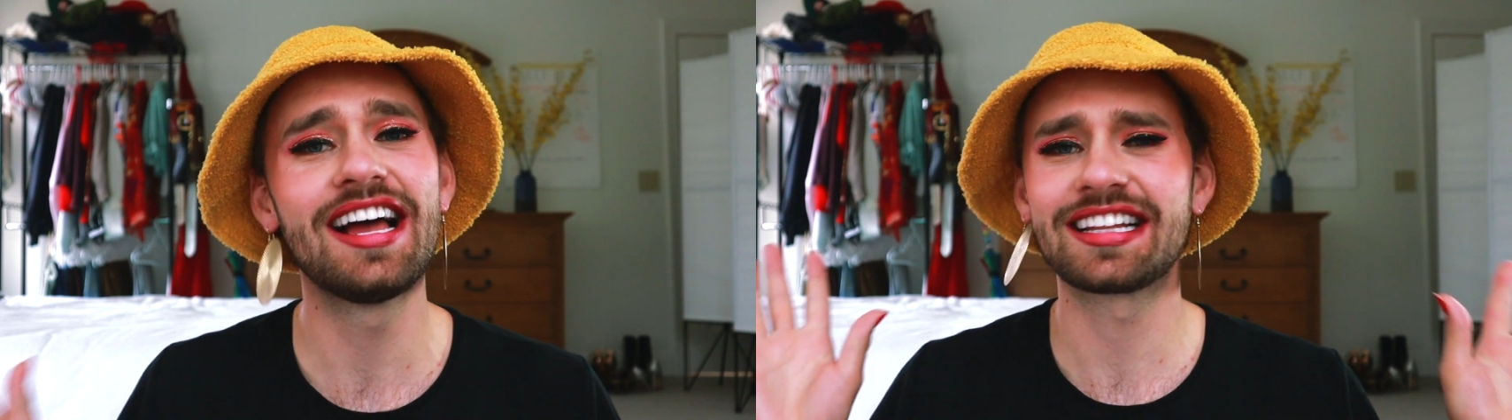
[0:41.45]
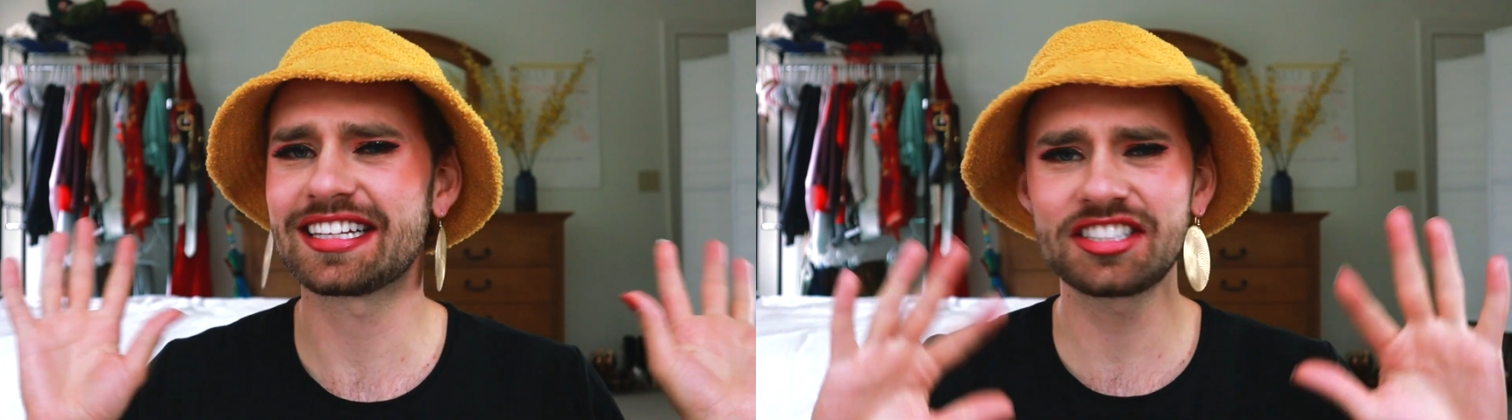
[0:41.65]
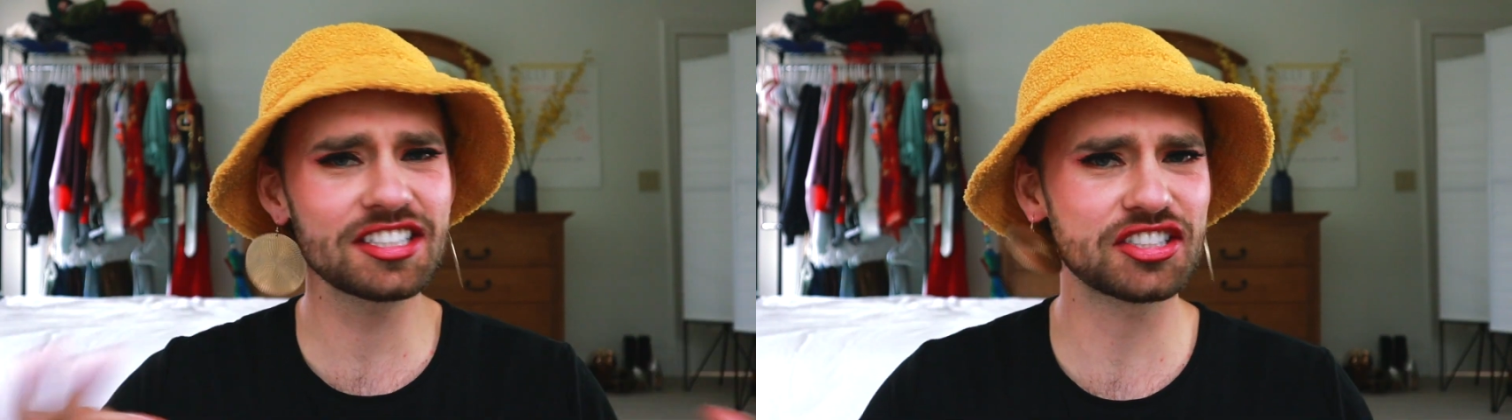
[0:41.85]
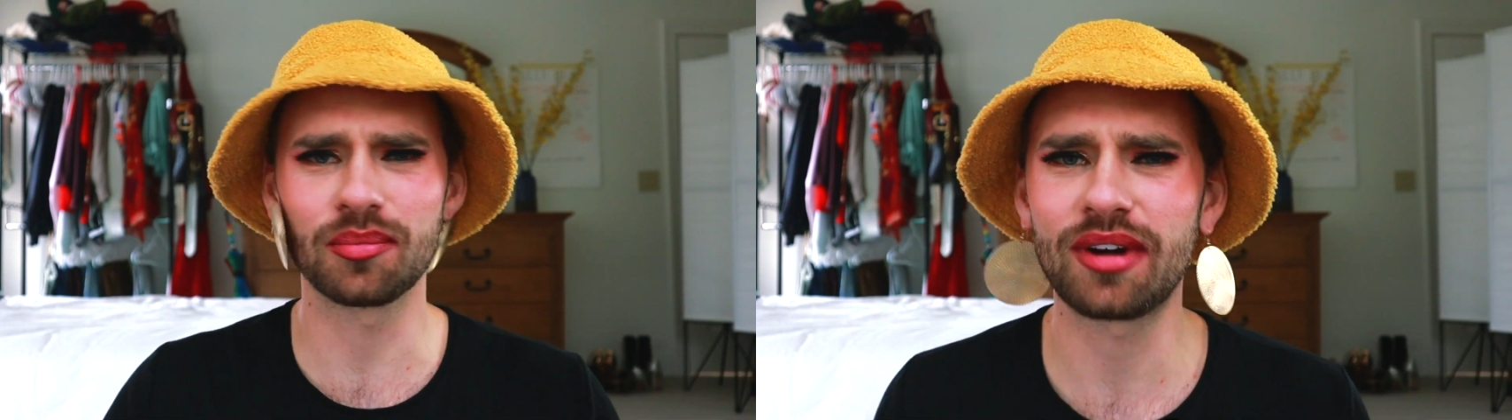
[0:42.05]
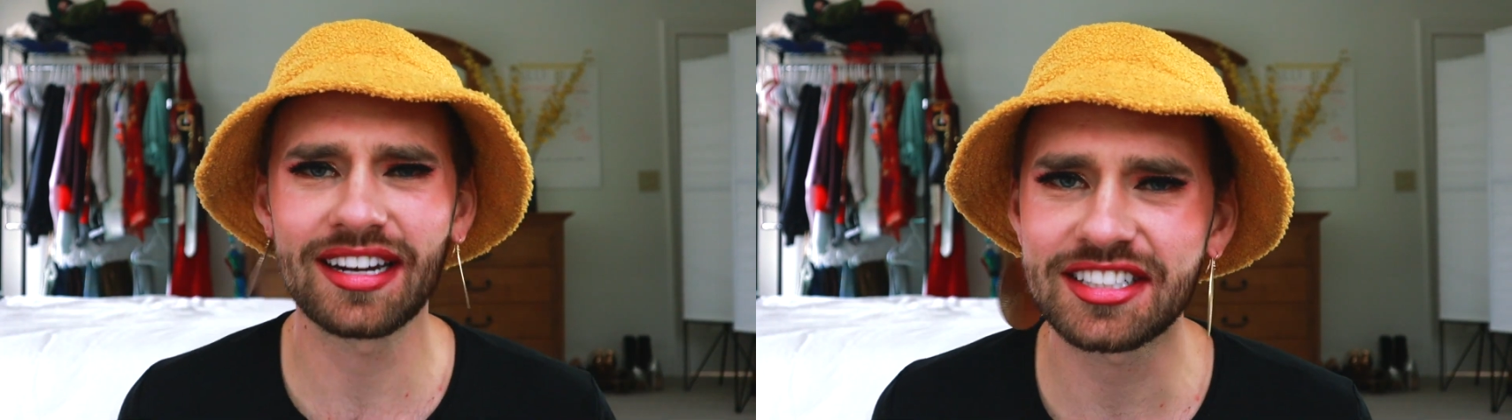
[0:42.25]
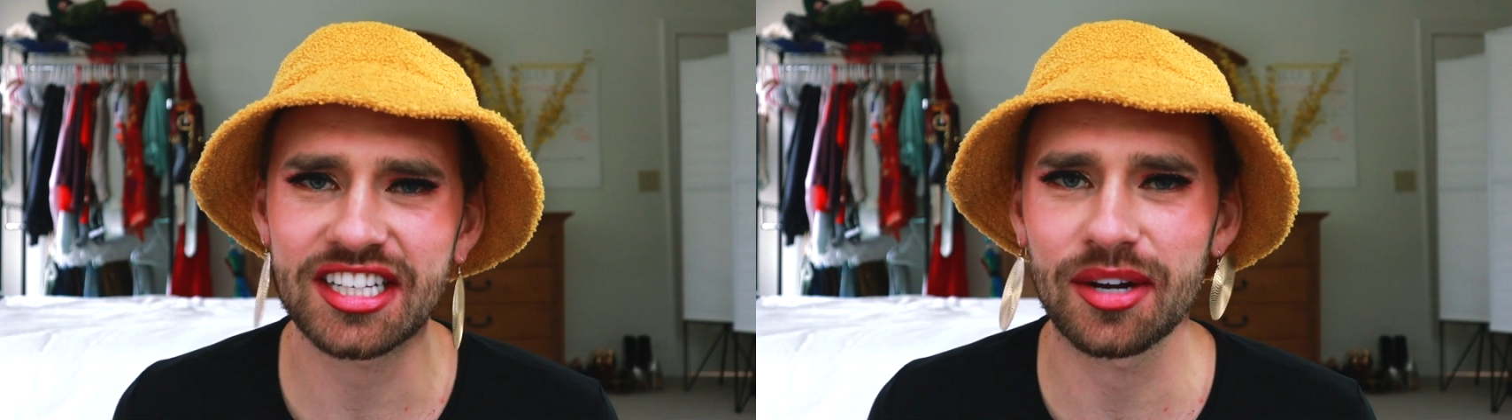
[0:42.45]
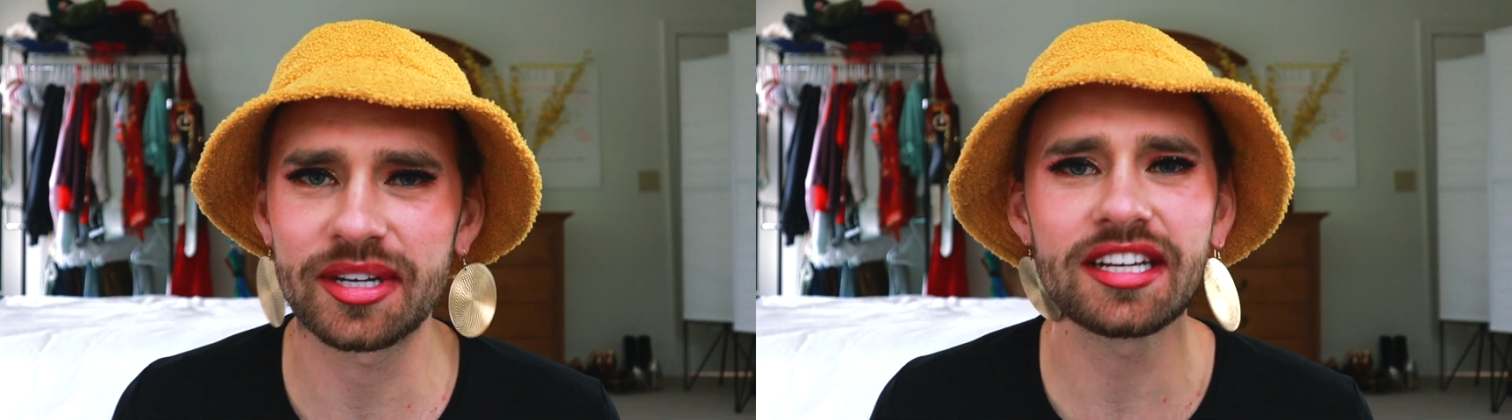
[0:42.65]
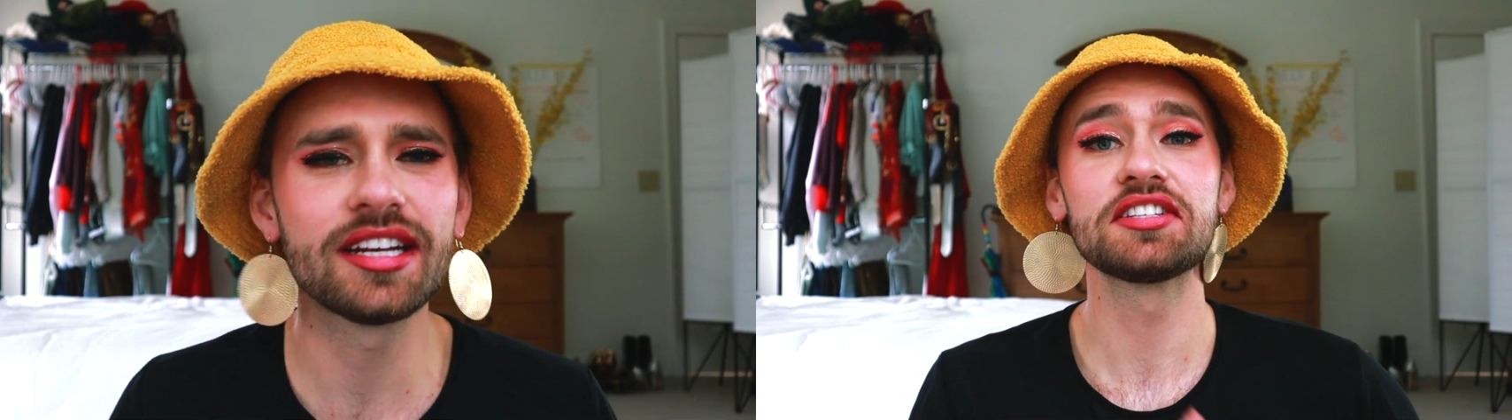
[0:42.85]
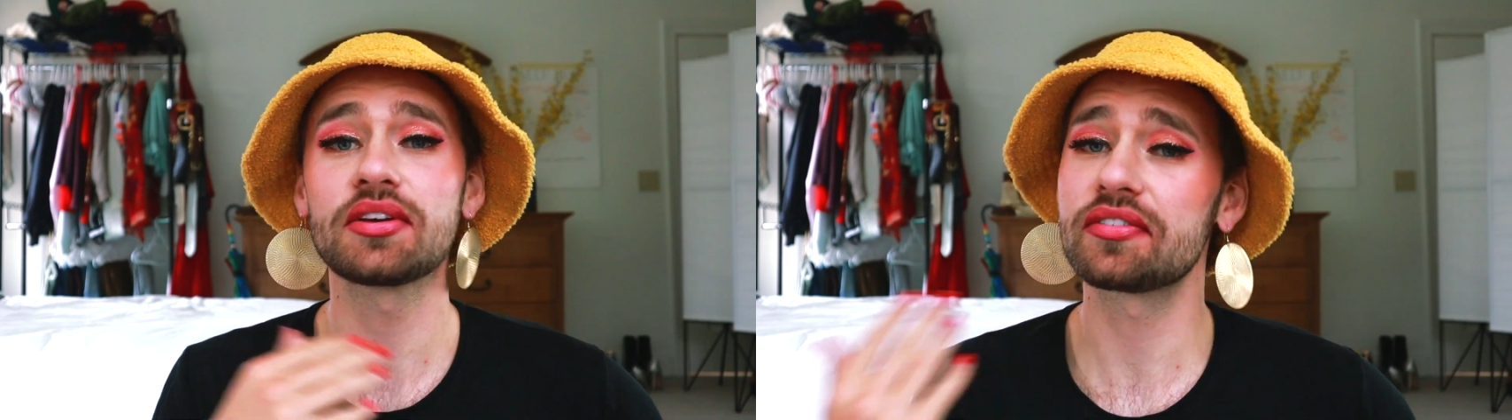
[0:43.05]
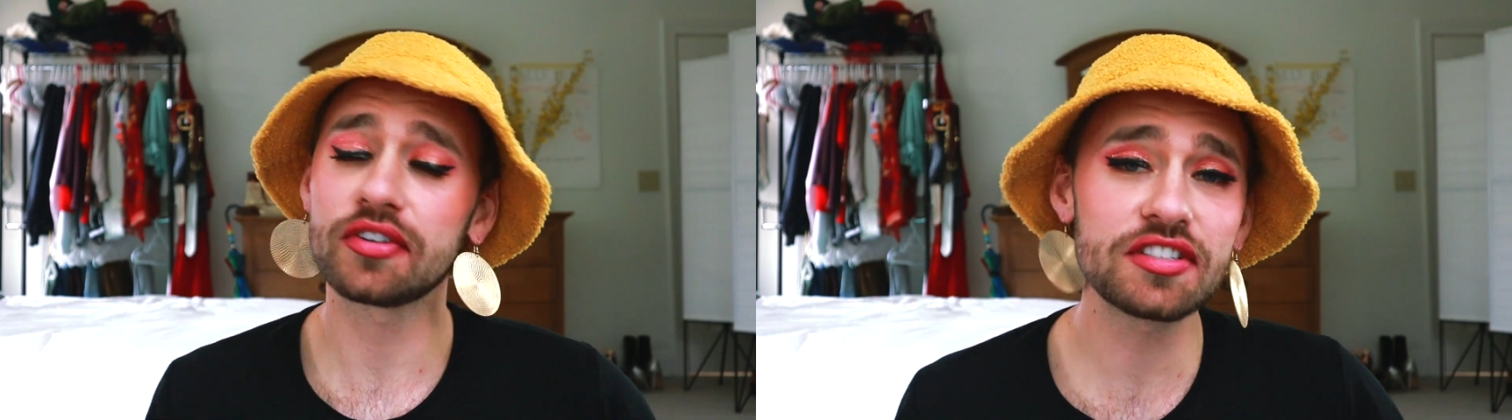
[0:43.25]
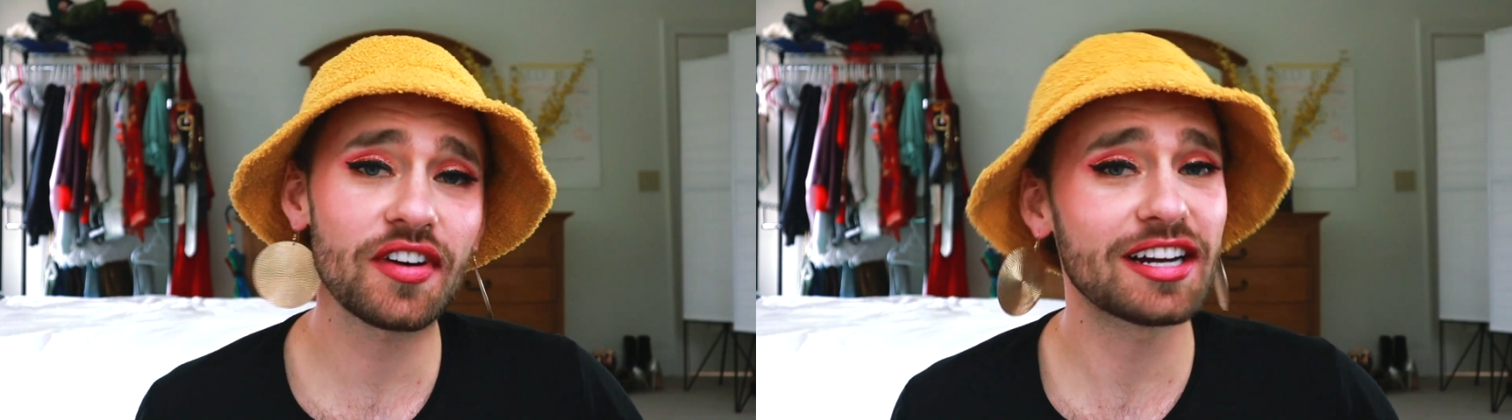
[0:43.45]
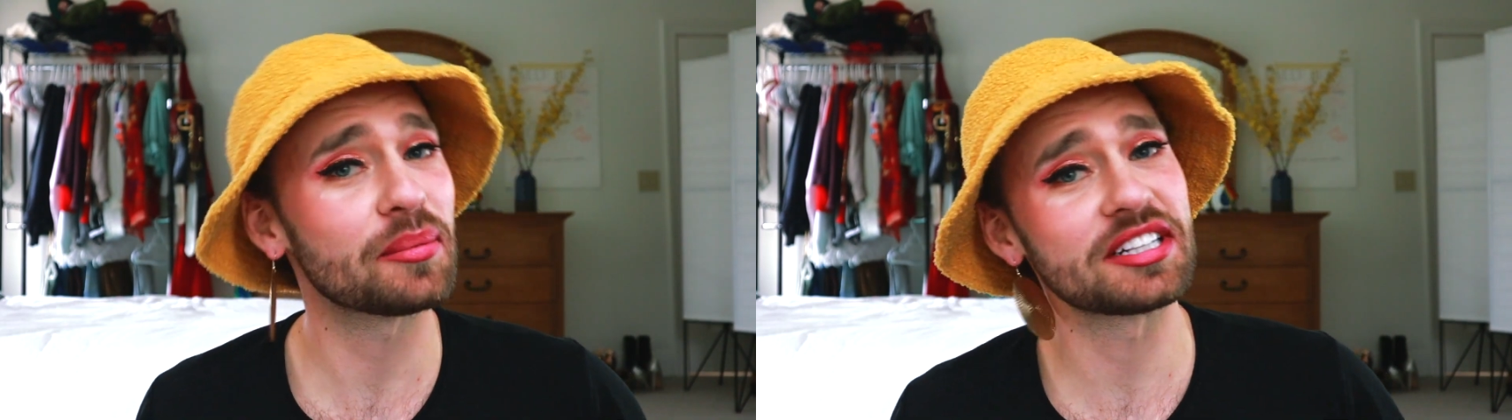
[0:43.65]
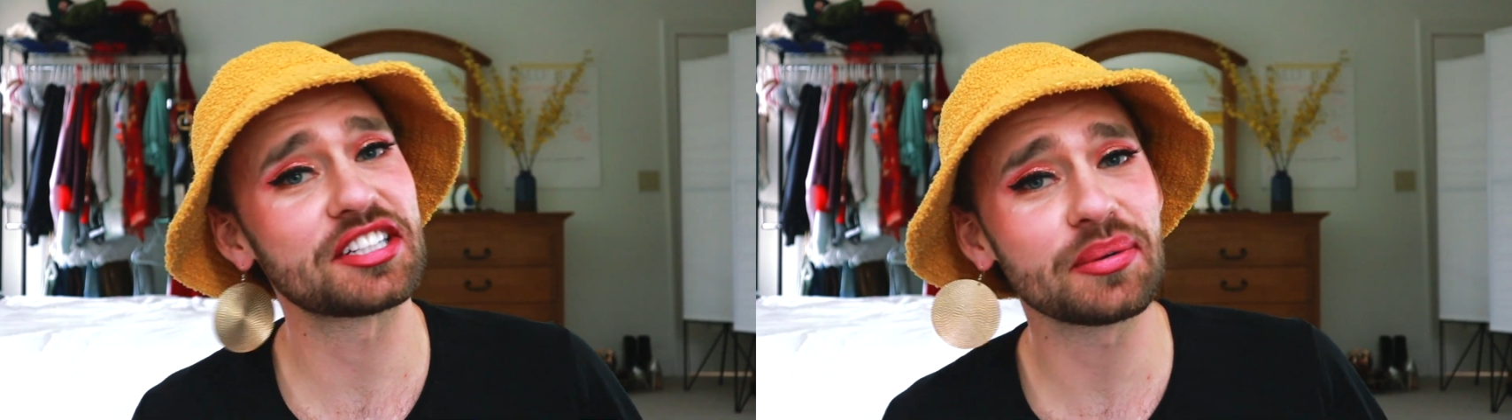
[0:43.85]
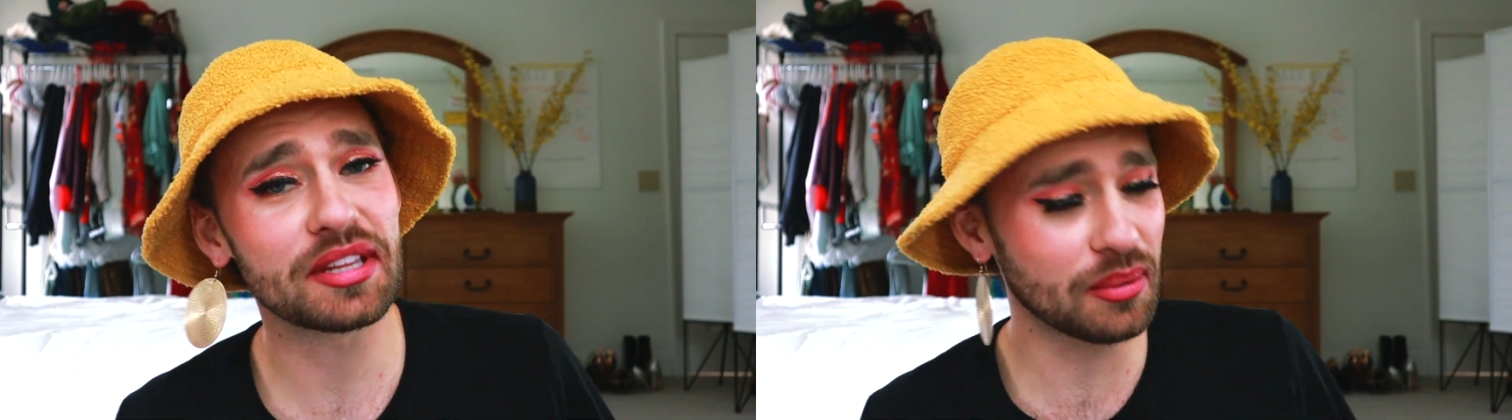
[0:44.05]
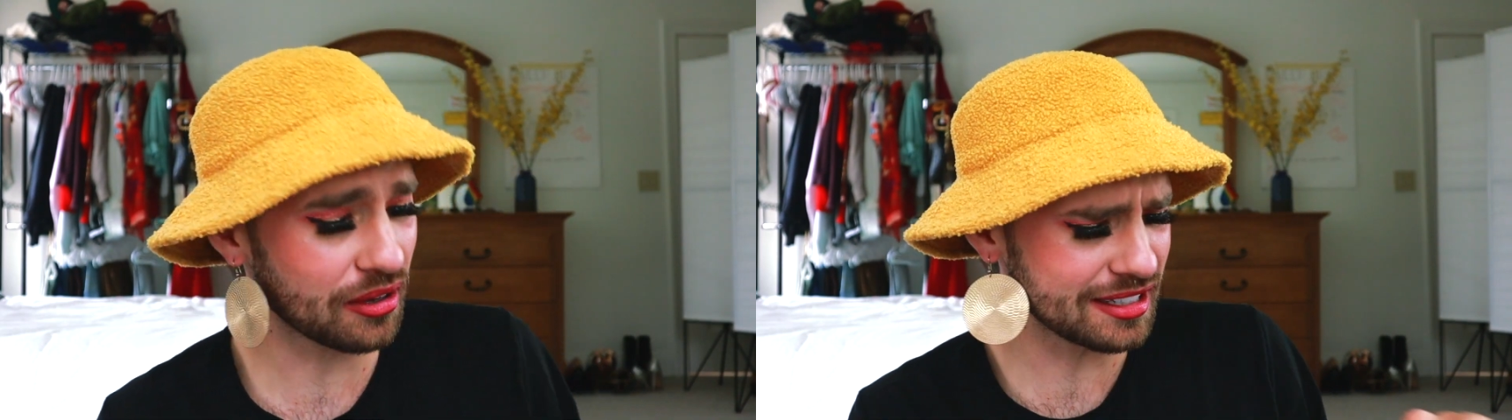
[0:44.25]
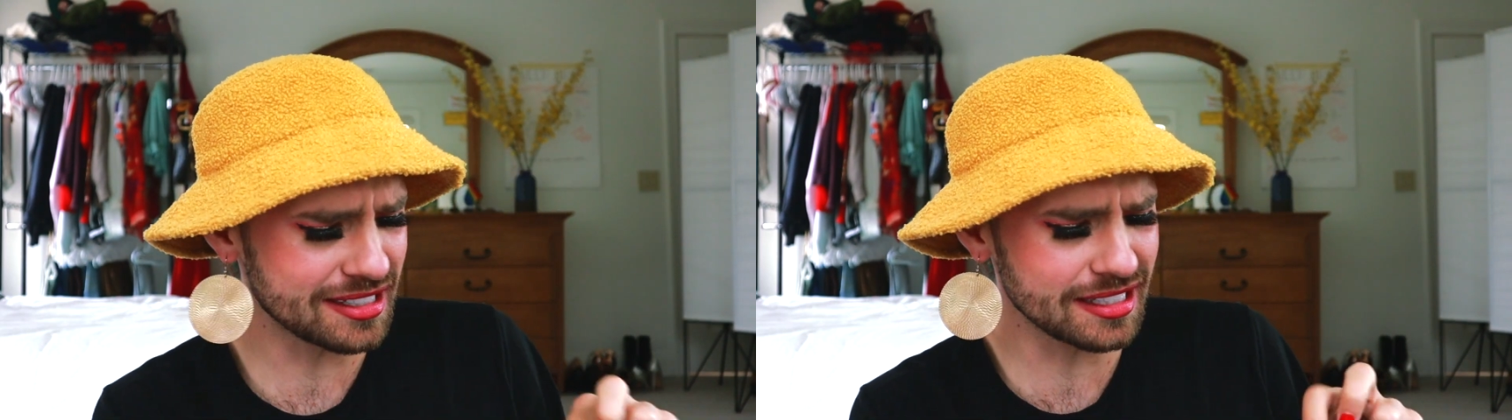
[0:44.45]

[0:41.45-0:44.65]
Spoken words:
Let's just jump right in, shall we? So the first find I want to share with you all is